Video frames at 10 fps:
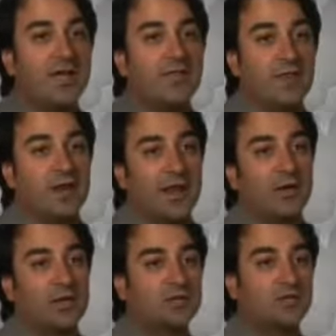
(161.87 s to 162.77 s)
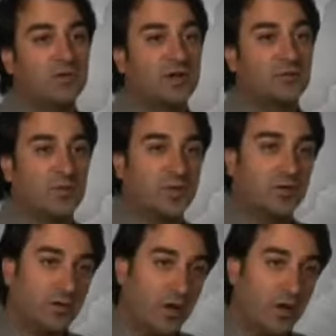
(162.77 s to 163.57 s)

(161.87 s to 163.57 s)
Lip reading: and then allowing it to transmit